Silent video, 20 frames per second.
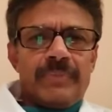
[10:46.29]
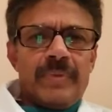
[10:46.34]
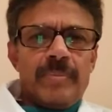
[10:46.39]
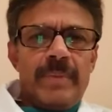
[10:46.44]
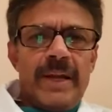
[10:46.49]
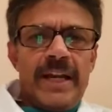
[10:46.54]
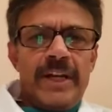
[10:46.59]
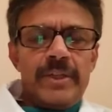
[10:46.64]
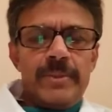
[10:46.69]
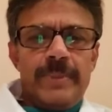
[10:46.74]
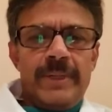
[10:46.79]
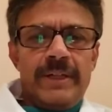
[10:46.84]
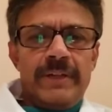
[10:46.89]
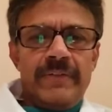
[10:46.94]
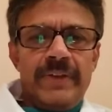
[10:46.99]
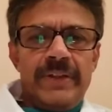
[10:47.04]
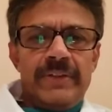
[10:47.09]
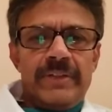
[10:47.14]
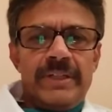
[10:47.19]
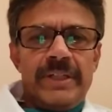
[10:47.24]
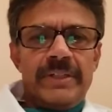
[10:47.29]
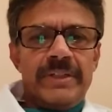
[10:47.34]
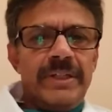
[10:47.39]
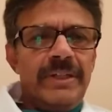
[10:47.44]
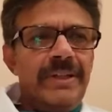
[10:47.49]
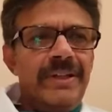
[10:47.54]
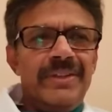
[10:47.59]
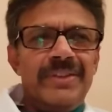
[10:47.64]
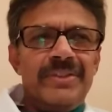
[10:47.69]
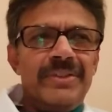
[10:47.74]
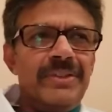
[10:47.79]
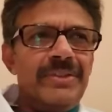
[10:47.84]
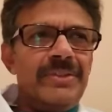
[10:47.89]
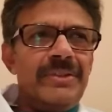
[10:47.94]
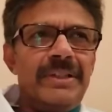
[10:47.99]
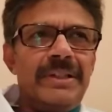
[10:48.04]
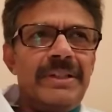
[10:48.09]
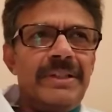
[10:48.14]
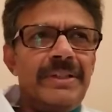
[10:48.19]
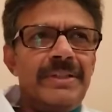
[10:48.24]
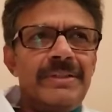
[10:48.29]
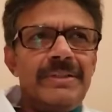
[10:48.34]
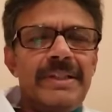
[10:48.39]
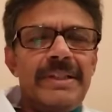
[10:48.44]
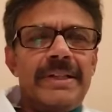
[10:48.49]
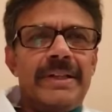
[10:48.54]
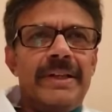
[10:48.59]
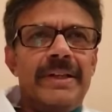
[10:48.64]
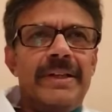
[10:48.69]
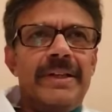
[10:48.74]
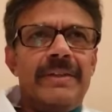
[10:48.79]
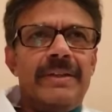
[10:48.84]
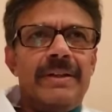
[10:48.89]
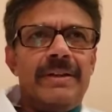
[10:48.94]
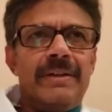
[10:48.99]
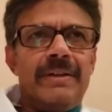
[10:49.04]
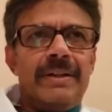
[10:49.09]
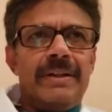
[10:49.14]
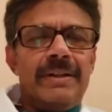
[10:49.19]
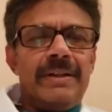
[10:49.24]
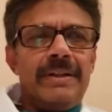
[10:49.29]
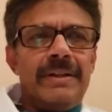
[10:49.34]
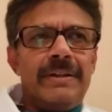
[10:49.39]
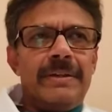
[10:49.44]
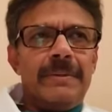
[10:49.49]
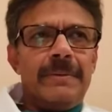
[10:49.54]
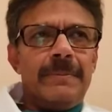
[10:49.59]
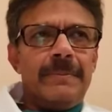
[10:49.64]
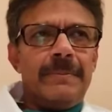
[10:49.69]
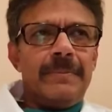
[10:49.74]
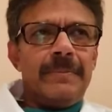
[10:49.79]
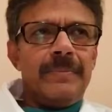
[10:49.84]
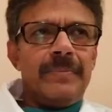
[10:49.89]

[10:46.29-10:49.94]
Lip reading: management of end-stage kidney disease is like any other